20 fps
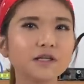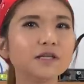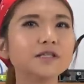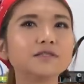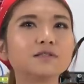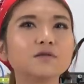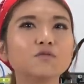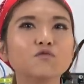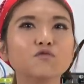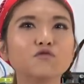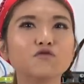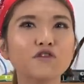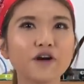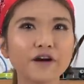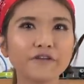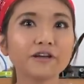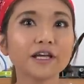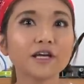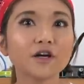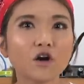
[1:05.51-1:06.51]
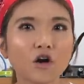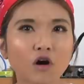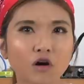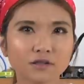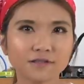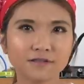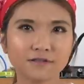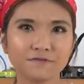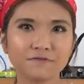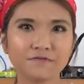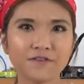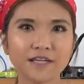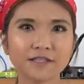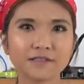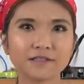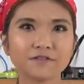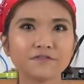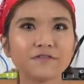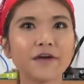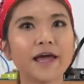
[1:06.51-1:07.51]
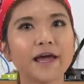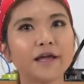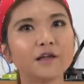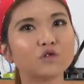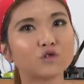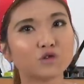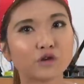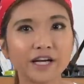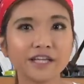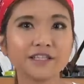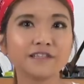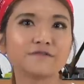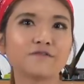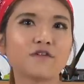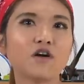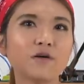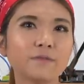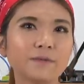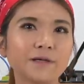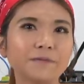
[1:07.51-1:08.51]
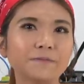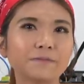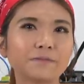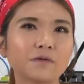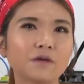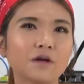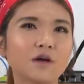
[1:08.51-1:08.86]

It's a very cost-effective and creative hobby.